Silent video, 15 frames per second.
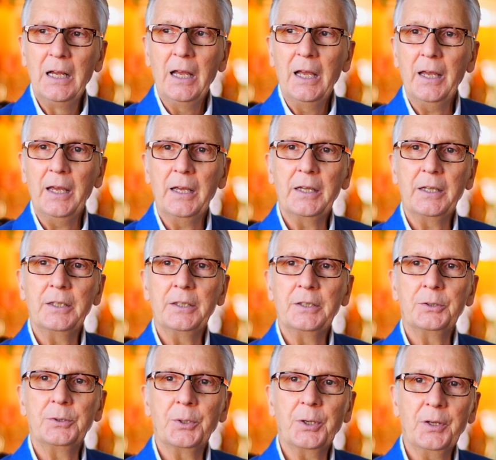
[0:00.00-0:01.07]

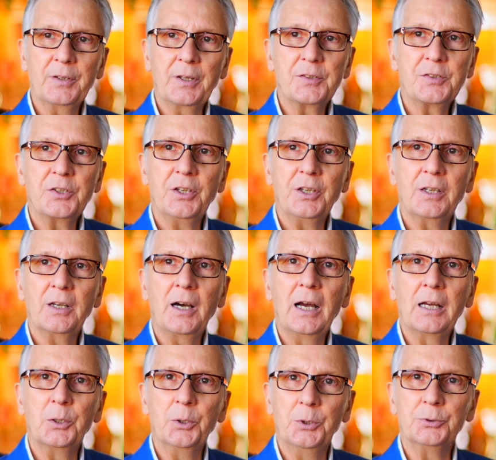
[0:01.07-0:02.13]
and during that year
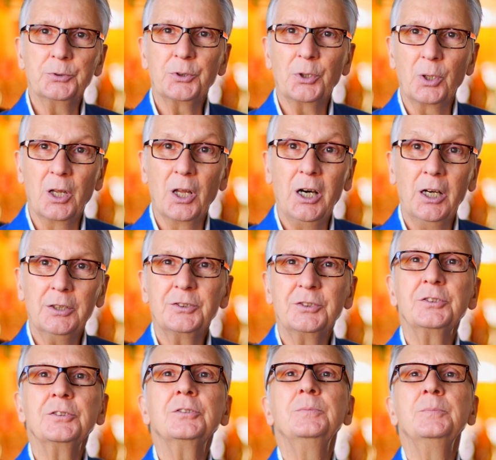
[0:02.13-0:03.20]
I learned a lot.
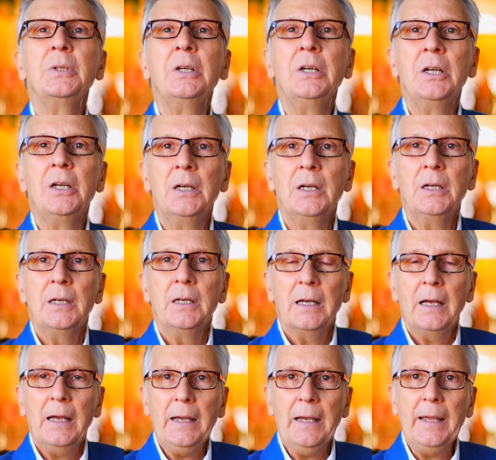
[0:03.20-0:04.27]

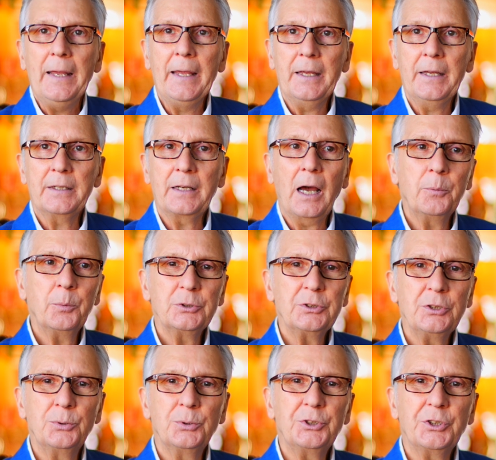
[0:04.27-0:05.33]
And I
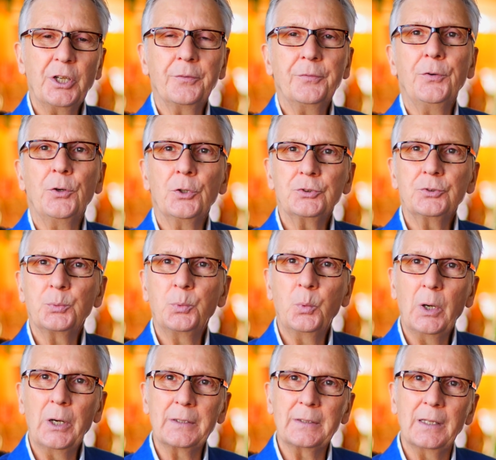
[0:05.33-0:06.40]
wanted to share first
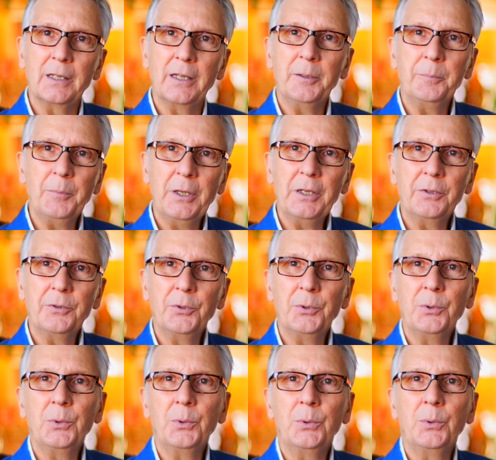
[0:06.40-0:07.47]
what led me
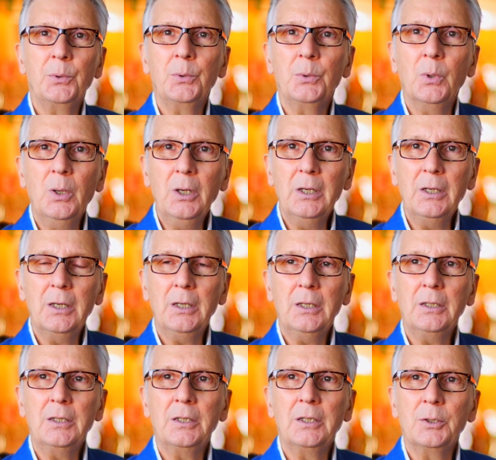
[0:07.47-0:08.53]
to
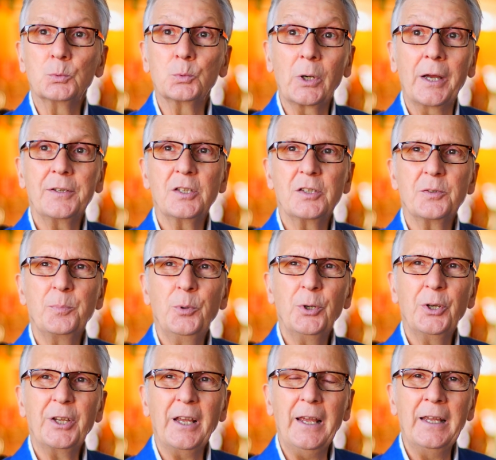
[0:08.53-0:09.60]
write this
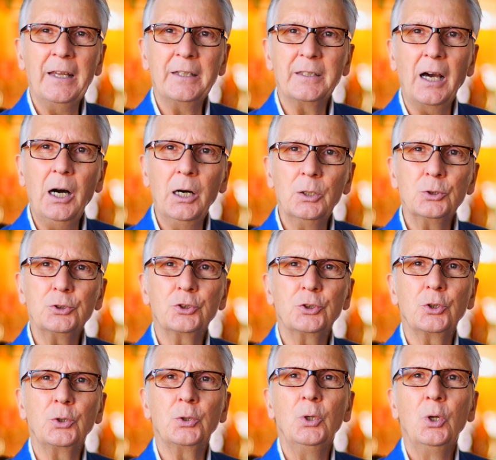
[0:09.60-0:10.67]
book, and
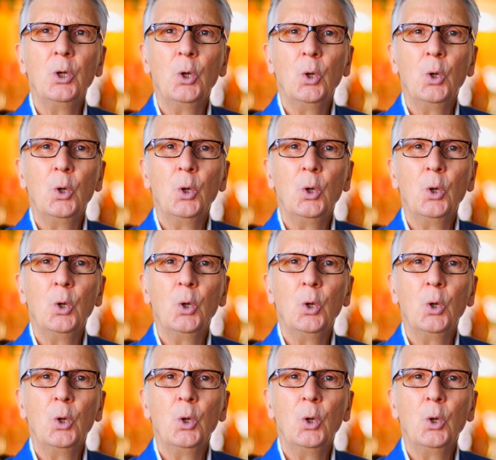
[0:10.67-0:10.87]
also